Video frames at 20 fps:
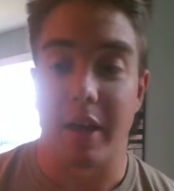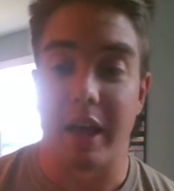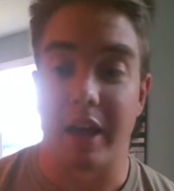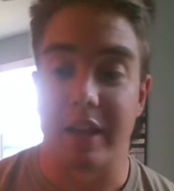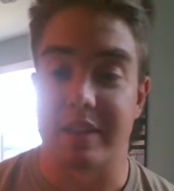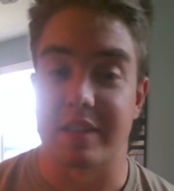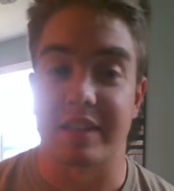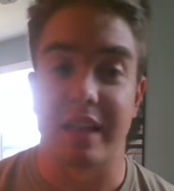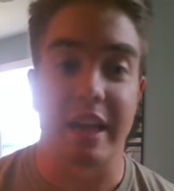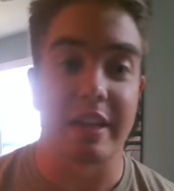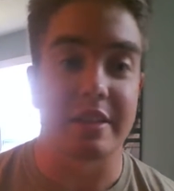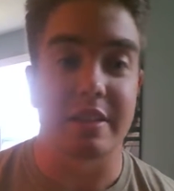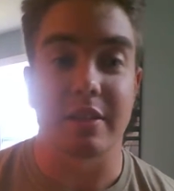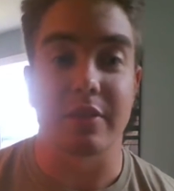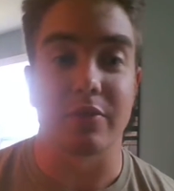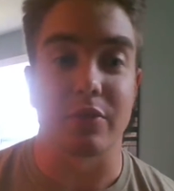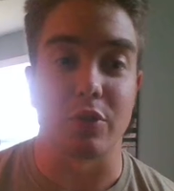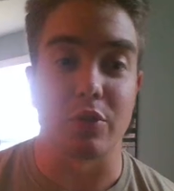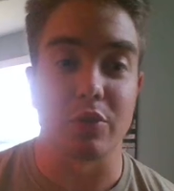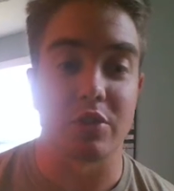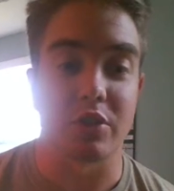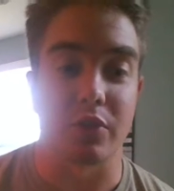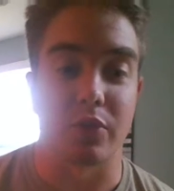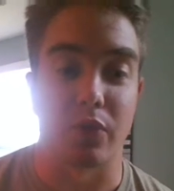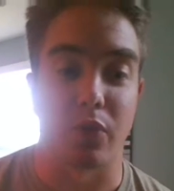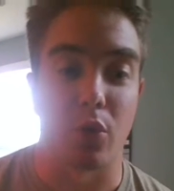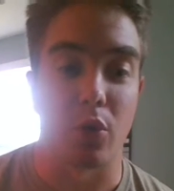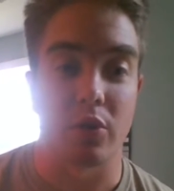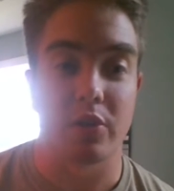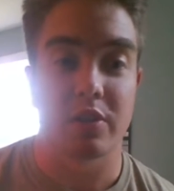Excessive use of
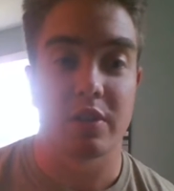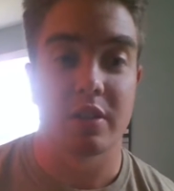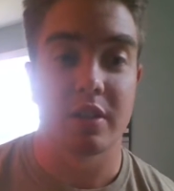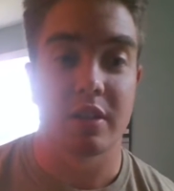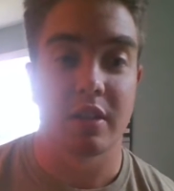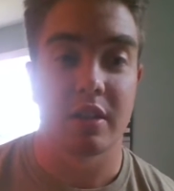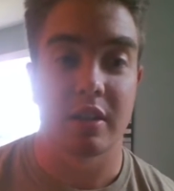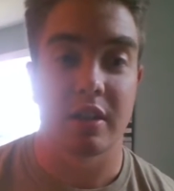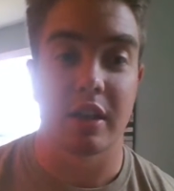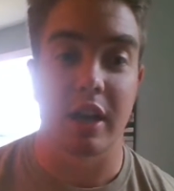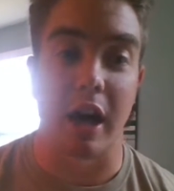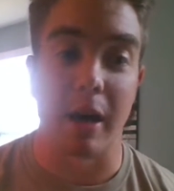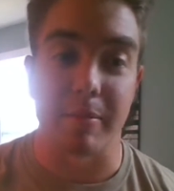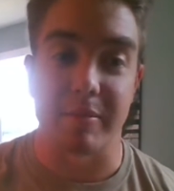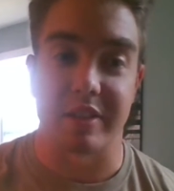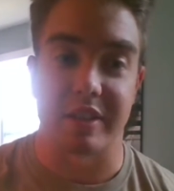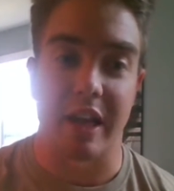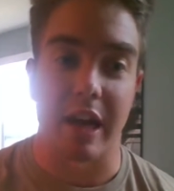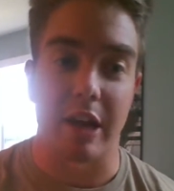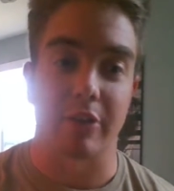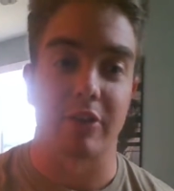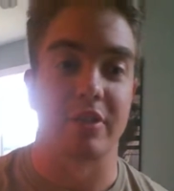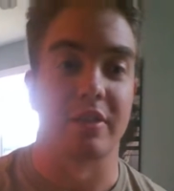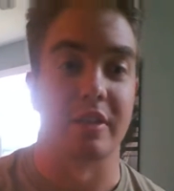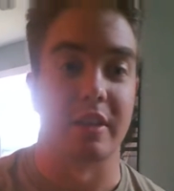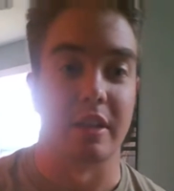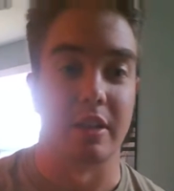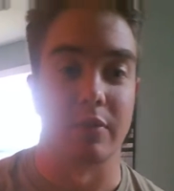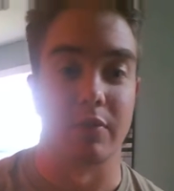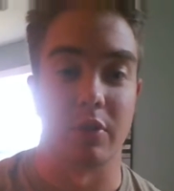force comes down to
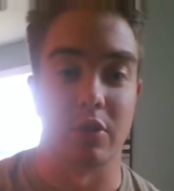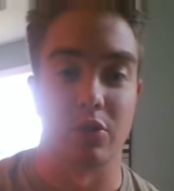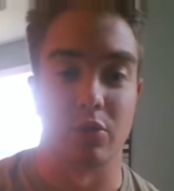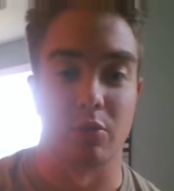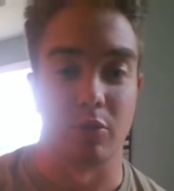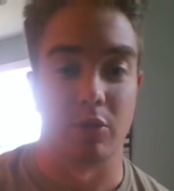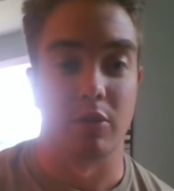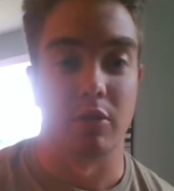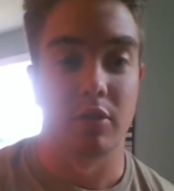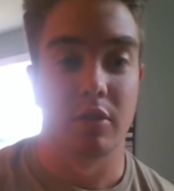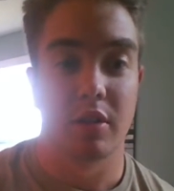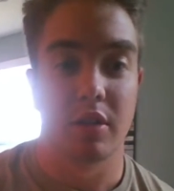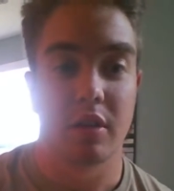the individual.